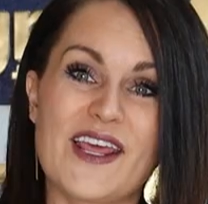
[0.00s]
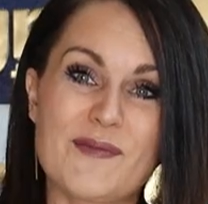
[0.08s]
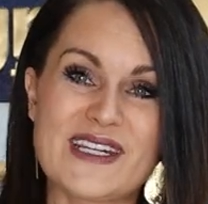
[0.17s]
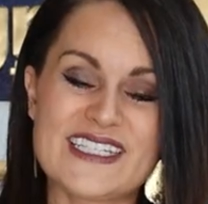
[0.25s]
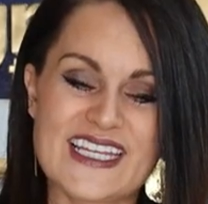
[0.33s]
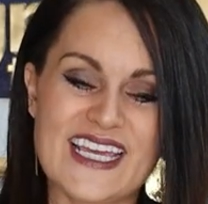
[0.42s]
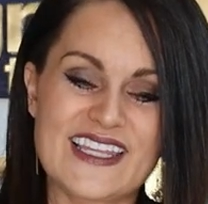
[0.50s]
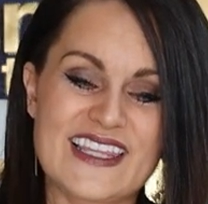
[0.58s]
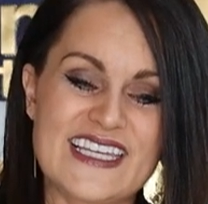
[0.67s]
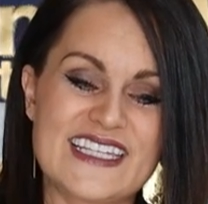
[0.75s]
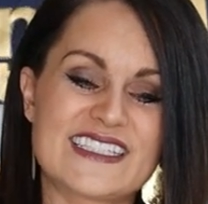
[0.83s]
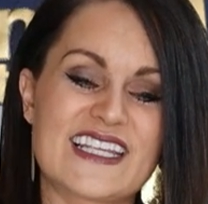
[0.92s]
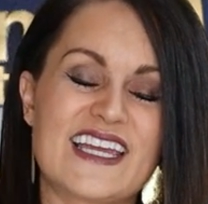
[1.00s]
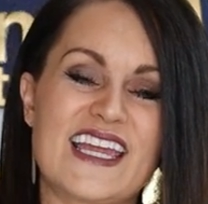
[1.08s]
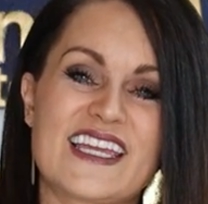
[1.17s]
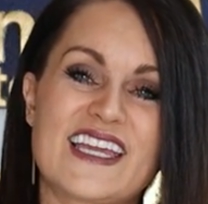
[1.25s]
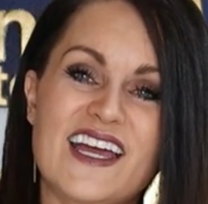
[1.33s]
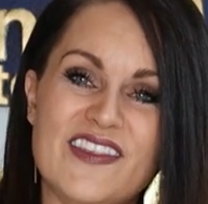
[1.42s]
And I'm gonna take these
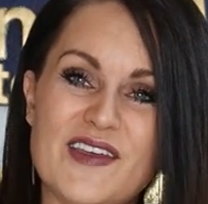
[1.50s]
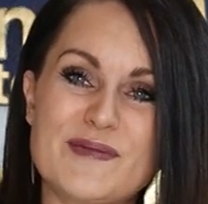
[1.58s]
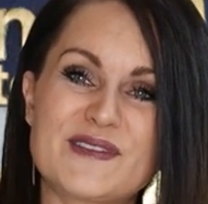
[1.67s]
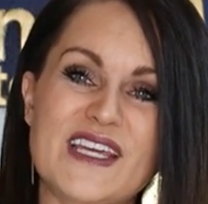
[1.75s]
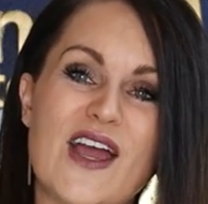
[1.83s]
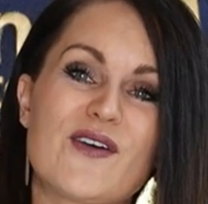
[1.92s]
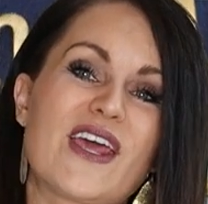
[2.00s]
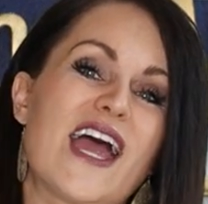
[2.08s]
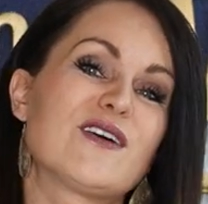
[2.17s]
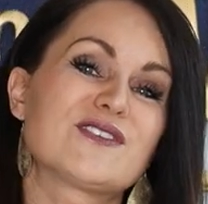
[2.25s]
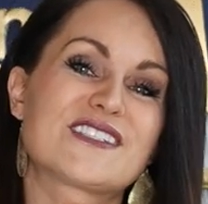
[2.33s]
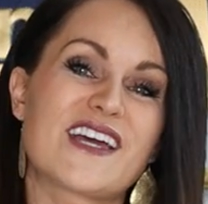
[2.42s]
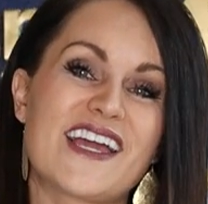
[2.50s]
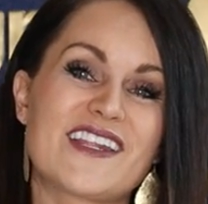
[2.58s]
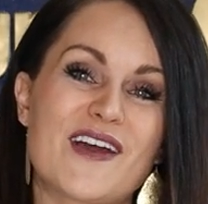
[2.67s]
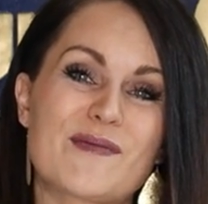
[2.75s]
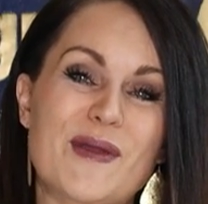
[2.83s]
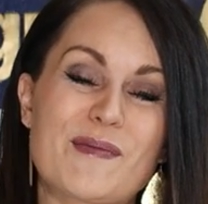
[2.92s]
and cut them down outside
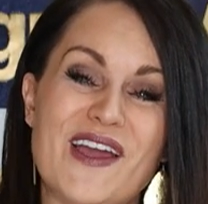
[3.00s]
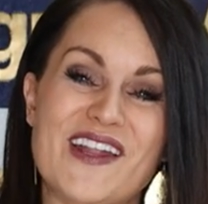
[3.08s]
on my